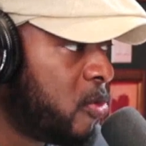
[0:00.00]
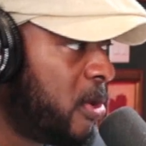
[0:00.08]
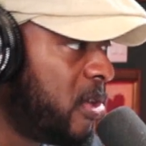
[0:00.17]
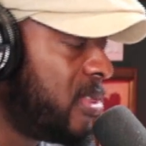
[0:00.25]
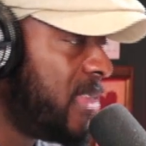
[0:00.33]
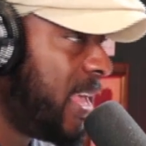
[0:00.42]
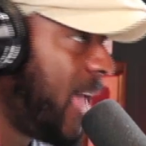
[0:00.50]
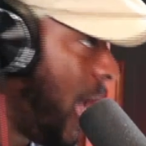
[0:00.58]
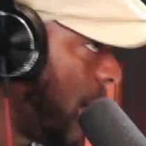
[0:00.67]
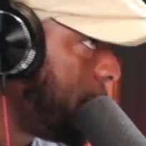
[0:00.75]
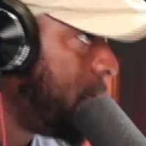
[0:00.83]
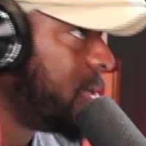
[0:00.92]
So what do you
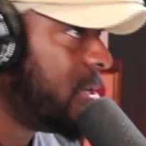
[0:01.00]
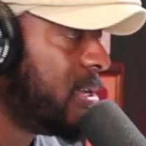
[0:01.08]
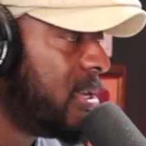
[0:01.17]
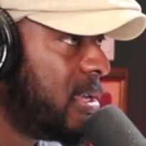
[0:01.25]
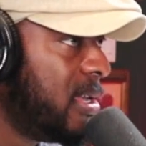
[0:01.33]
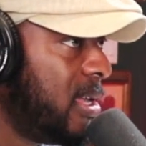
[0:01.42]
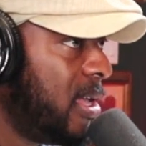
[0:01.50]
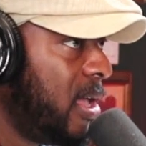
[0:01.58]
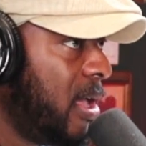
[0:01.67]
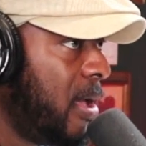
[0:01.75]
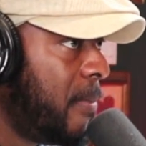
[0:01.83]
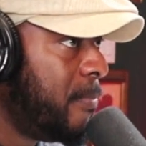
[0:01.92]
think happened
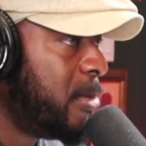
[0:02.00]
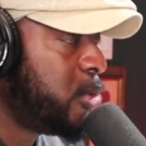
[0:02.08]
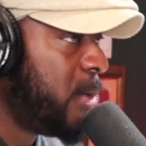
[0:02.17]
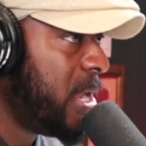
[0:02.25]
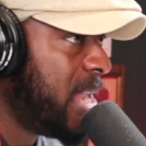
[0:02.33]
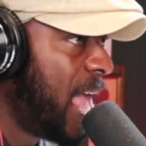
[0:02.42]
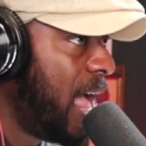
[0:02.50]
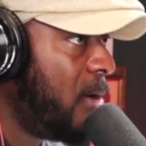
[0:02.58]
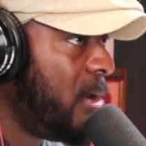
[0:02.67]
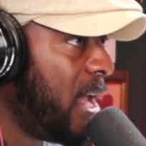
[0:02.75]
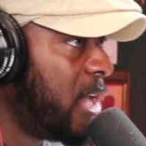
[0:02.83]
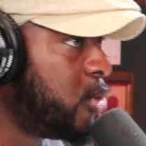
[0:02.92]
between
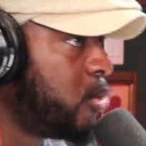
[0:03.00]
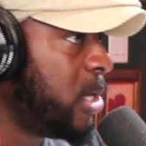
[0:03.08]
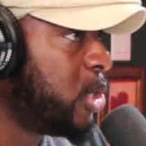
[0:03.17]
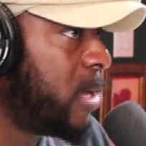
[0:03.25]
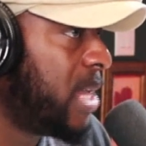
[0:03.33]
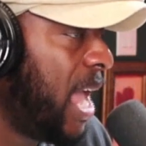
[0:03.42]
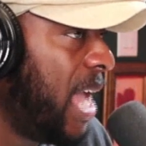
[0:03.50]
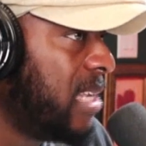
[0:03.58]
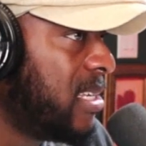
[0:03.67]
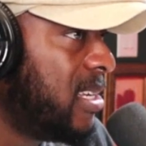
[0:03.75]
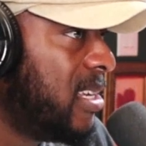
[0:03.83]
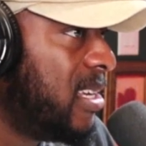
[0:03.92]
now and
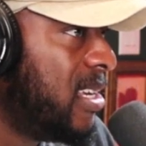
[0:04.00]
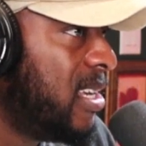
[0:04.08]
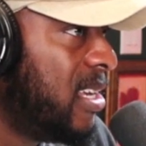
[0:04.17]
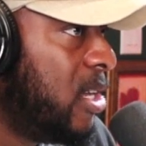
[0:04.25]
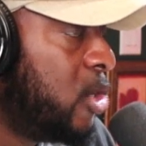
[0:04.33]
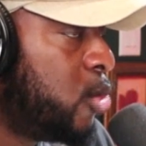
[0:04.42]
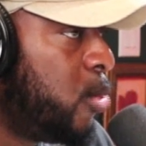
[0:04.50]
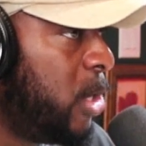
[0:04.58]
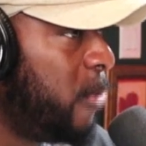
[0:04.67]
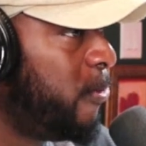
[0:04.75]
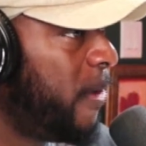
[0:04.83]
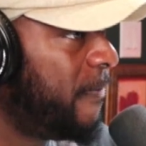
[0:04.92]
2028?
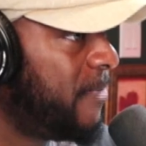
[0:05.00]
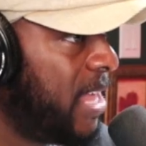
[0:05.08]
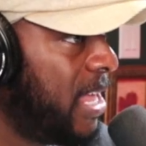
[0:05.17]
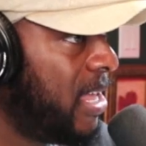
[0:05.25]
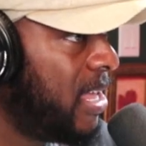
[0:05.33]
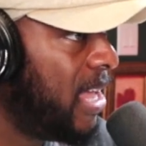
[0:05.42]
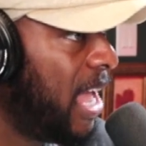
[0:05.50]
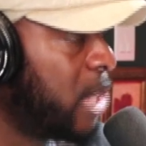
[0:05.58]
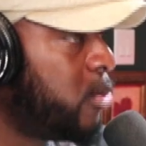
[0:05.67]
2050